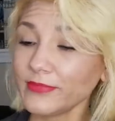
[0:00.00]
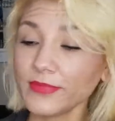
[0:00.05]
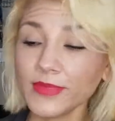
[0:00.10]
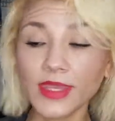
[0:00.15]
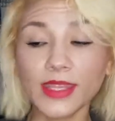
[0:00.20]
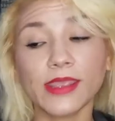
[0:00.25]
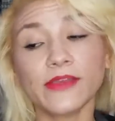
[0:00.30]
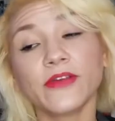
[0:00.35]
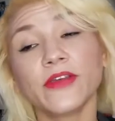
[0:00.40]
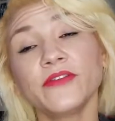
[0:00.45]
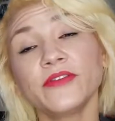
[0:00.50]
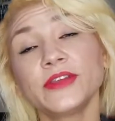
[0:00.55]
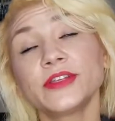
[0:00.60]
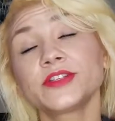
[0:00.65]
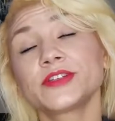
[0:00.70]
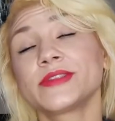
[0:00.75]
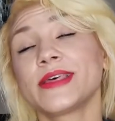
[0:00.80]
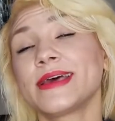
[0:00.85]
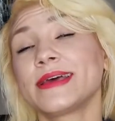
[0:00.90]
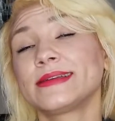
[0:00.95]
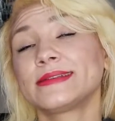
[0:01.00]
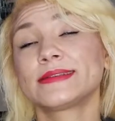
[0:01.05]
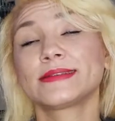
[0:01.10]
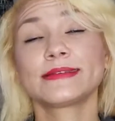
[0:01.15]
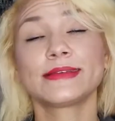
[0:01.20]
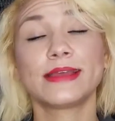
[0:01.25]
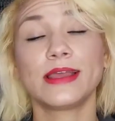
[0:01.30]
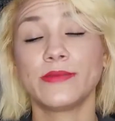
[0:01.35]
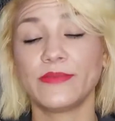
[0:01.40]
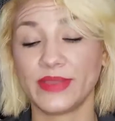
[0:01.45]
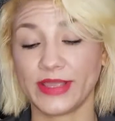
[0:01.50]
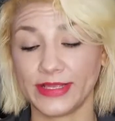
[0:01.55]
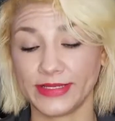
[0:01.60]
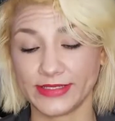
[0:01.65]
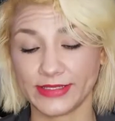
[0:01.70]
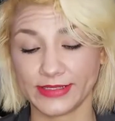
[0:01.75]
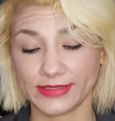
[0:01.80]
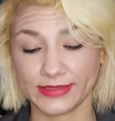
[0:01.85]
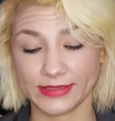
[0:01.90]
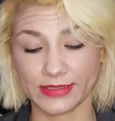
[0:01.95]
if I finish that, I
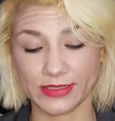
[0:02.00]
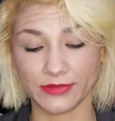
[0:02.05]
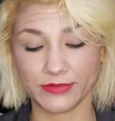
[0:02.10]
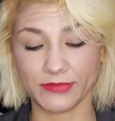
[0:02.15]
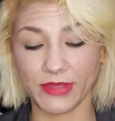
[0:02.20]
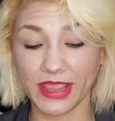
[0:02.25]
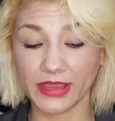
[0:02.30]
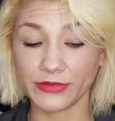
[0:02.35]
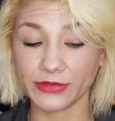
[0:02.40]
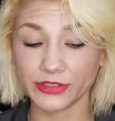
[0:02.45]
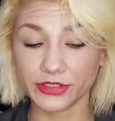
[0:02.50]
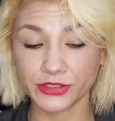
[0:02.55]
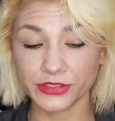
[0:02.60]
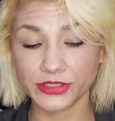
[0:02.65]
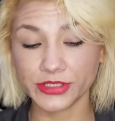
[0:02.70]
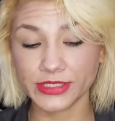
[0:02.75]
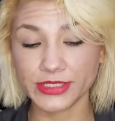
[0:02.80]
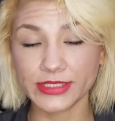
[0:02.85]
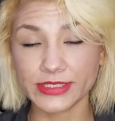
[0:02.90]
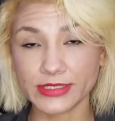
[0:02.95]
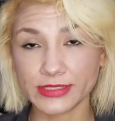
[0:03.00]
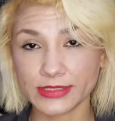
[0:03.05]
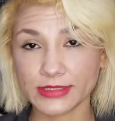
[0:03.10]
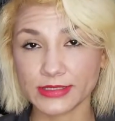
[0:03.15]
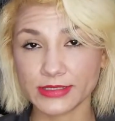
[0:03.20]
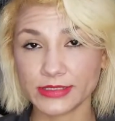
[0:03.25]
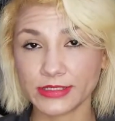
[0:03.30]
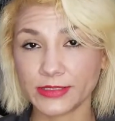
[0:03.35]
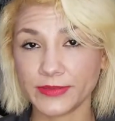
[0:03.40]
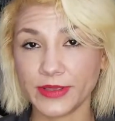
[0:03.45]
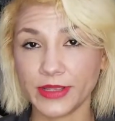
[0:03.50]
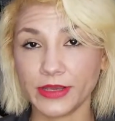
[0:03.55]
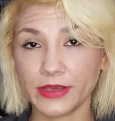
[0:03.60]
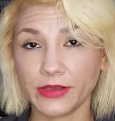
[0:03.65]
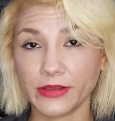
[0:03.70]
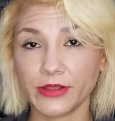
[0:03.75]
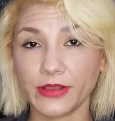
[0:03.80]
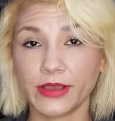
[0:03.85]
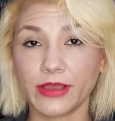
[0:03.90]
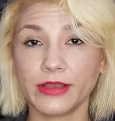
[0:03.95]
might return to this,
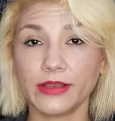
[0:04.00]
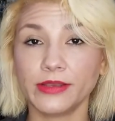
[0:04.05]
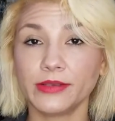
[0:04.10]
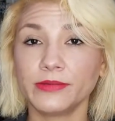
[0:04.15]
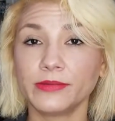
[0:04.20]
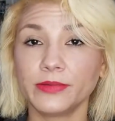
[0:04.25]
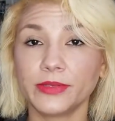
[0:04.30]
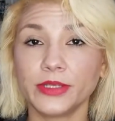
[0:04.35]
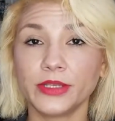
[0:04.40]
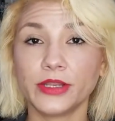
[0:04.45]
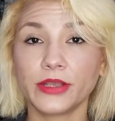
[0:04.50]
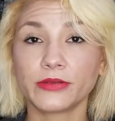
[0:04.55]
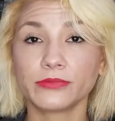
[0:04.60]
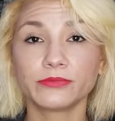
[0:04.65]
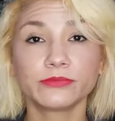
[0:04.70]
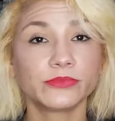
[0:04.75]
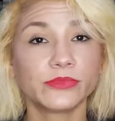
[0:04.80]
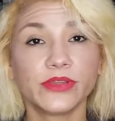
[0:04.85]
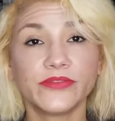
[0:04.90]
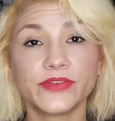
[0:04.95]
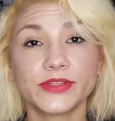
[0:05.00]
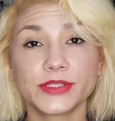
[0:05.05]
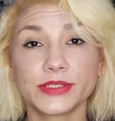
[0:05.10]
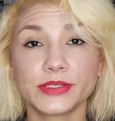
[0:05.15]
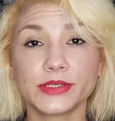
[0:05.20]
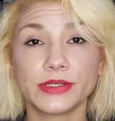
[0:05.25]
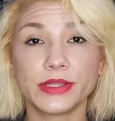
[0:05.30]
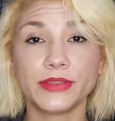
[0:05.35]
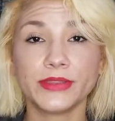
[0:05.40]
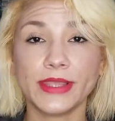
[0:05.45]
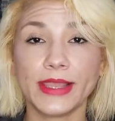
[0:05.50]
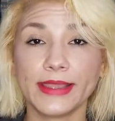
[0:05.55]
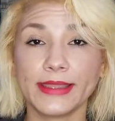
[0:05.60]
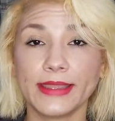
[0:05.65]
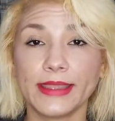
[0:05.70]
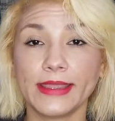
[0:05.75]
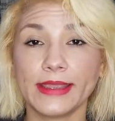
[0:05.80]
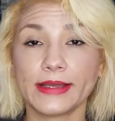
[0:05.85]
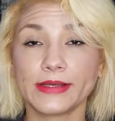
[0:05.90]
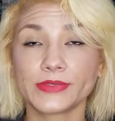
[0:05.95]
depending on, you know, if it's still on the
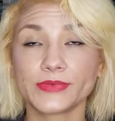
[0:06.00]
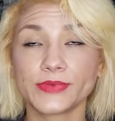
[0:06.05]
iKate House